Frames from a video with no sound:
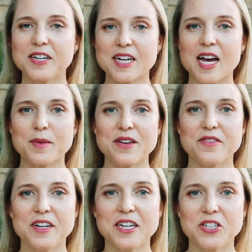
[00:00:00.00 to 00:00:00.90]
time I
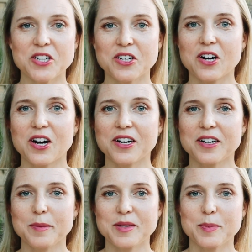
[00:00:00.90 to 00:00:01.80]
finish, a car
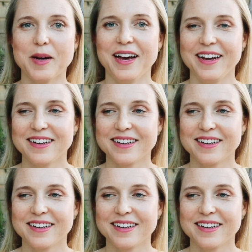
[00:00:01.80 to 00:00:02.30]
comes by.